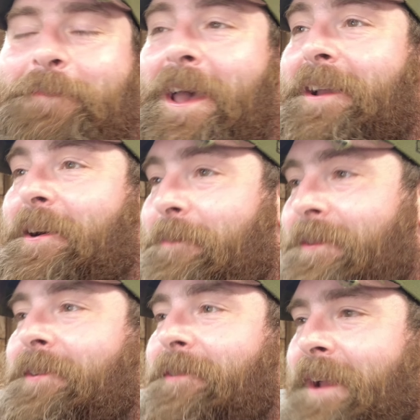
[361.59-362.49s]
back up
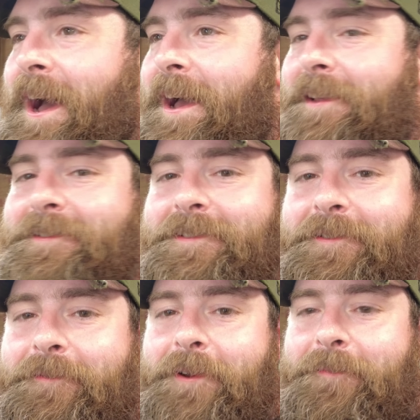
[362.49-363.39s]
with you guys
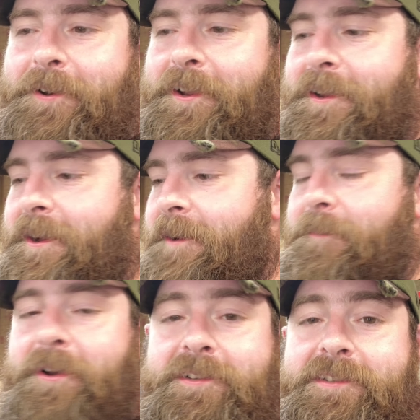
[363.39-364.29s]
when we're going to
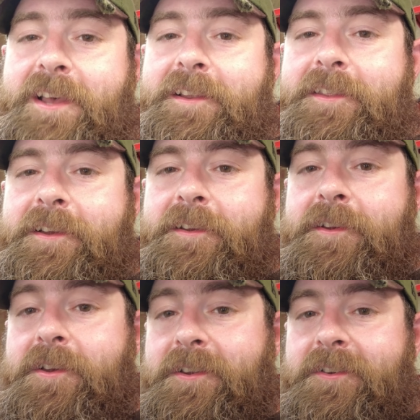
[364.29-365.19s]
put a set of the
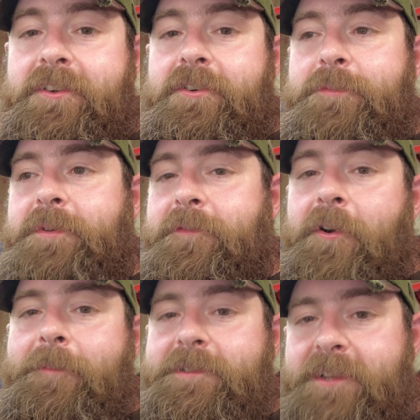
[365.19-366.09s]
new
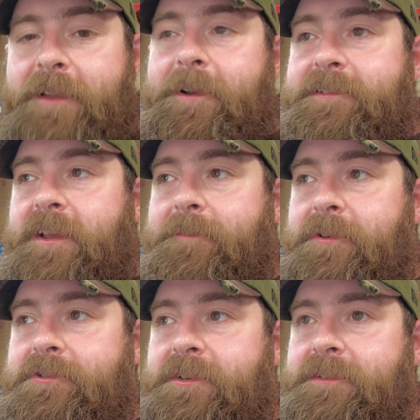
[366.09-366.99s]
performance side-by-side
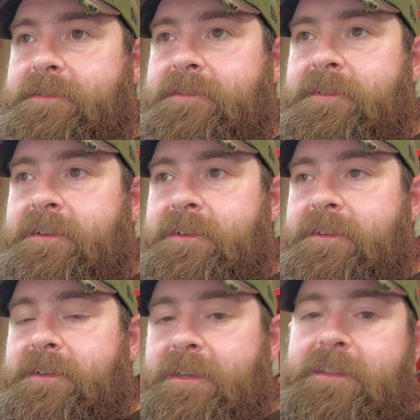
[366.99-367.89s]
-side bushings
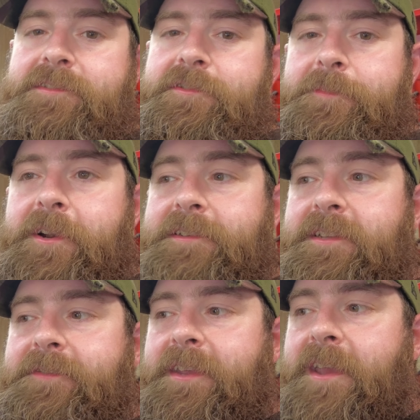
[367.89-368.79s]
in the Super ATV
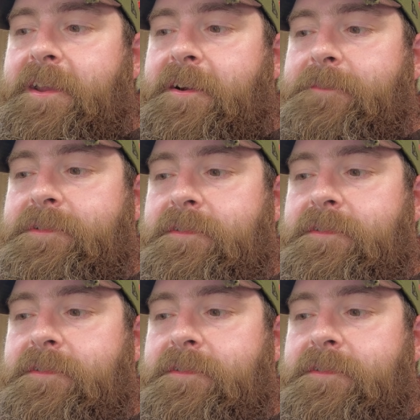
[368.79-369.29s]
A-arm.